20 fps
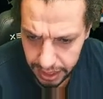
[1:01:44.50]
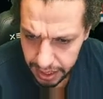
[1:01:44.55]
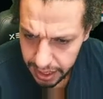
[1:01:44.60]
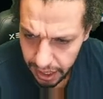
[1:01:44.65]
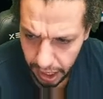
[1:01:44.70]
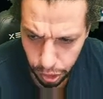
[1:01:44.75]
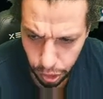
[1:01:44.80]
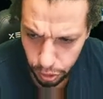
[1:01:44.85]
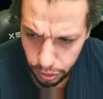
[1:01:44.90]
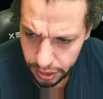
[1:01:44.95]

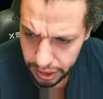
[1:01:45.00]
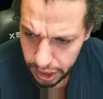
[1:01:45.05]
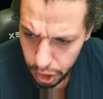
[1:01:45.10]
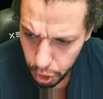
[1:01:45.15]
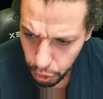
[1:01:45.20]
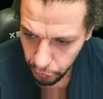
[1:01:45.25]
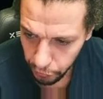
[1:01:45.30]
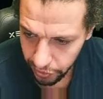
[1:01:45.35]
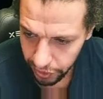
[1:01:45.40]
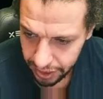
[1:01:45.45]
Uh, I don't
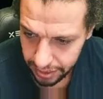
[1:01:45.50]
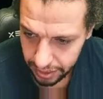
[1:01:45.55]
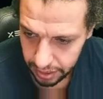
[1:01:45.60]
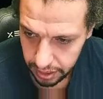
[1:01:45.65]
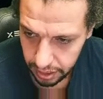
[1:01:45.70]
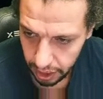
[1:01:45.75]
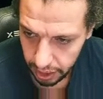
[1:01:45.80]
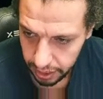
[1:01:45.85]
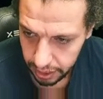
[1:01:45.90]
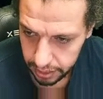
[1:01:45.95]
see new
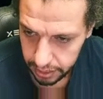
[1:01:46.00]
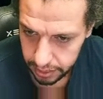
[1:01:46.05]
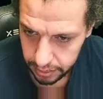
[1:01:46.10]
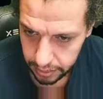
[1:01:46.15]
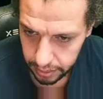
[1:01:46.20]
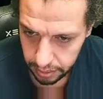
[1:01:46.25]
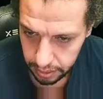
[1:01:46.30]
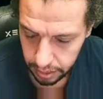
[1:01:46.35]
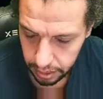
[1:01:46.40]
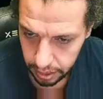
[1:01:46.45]
faces, like,
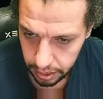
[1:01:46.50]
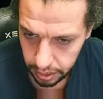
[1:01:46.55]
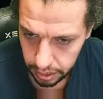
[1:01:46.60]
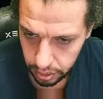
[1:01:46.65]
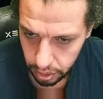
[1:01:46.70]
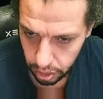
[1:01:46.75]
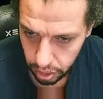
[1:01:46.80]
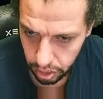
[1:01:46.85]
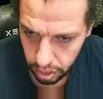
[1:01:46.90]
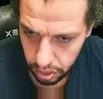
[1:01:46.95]

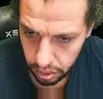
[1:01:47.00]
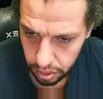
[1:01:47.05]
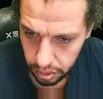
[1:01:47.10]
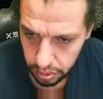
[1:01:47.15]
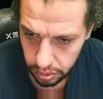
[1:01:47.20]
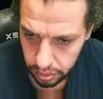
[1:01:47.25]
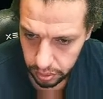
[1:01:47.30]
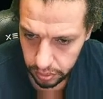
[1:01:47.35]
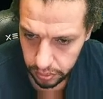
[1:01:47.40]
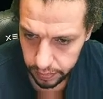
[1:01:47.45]
uh, I don't know.